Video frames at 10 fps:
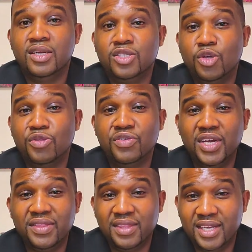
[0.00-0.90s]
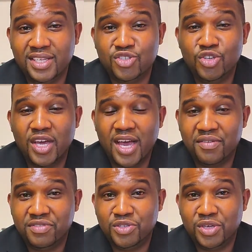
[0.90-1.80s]
So 3 things you
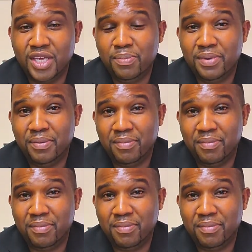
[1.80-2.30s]
have to keep in